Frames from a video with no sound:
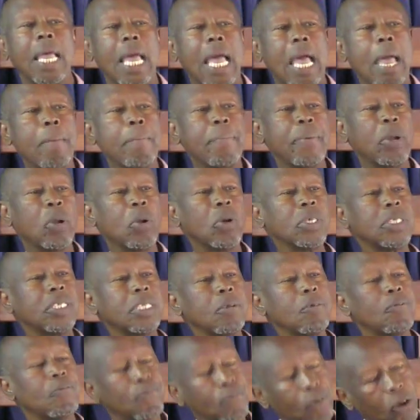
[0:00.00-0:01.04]
And because
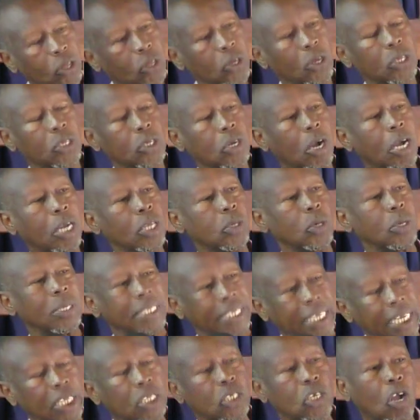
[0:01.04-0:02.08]
he followed God or
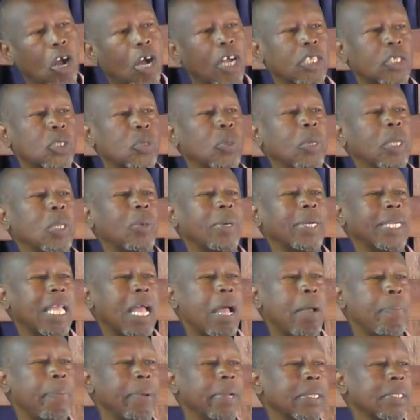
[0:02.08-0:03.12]
did God's will, what
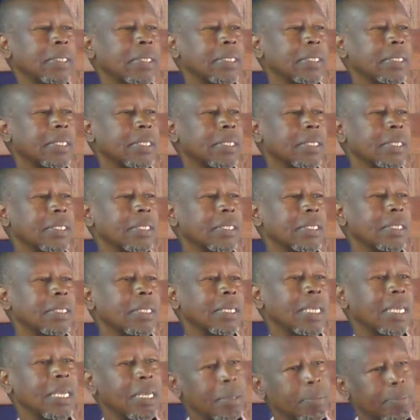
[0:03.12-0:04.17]
happened?
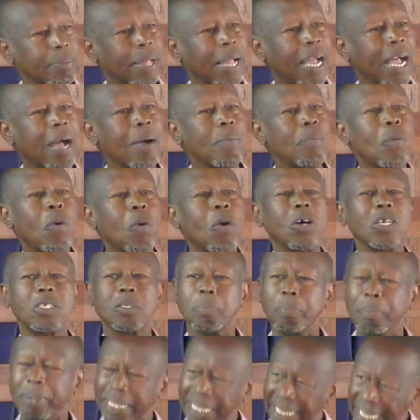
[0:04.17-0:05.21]
Abraham was
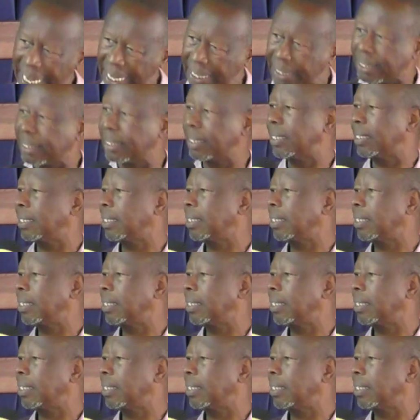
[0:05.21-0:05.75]
blessed.